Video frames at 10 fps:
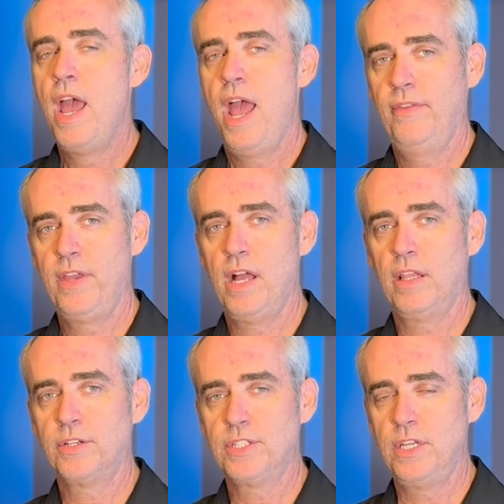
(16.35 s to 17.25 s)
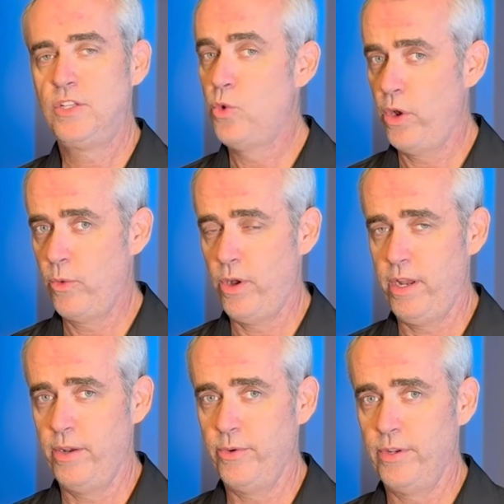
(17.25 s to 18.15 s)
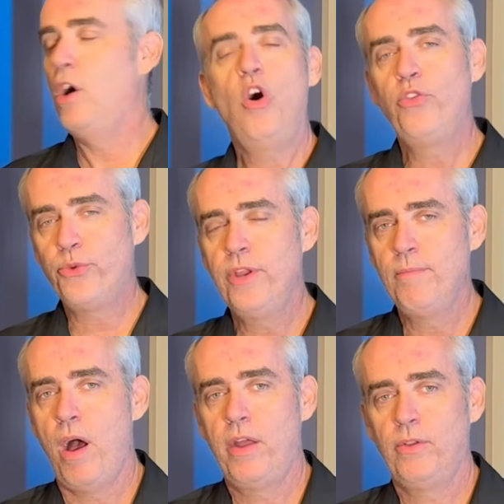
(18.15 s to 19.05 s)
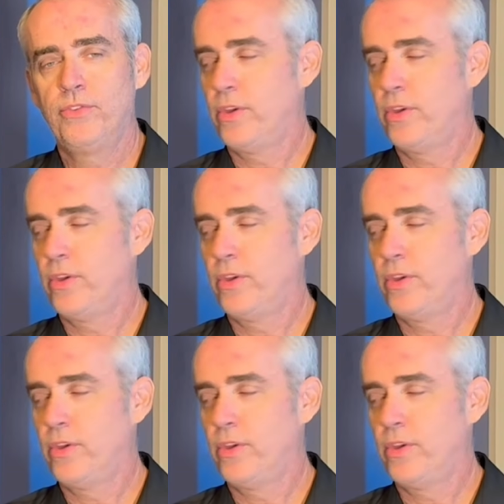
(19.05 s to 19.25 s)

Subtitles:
and the LRC 2100. All three models